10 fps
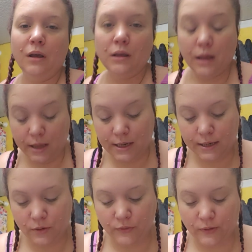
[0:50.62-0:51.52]
Yeah, and I
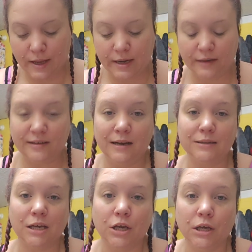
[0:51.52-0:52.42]
know the lighting's
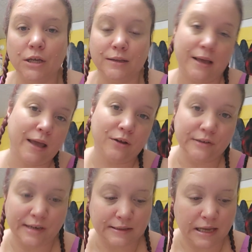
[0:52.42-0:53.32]
not that good and the
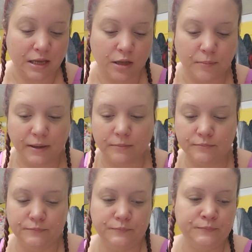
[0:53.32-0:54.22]
angle's not that good, but
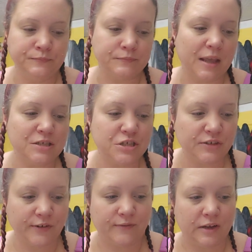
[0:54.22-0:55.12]
it's
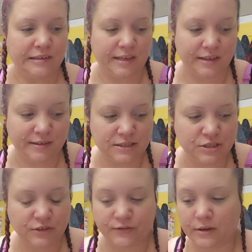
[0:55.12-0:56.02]
just for funsies. It's
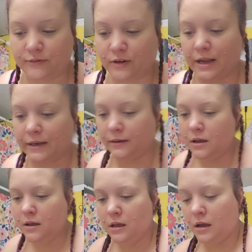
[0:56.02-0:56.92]
just for a friend.
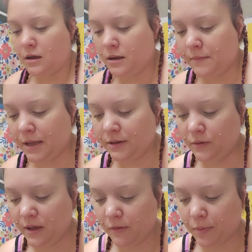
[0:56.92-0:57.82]
I do
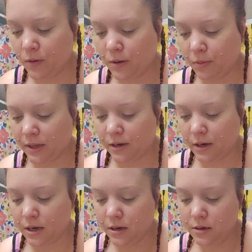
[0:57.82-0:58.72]
have a beauty
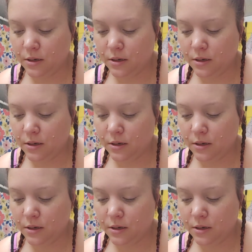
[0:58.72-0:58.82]
blender.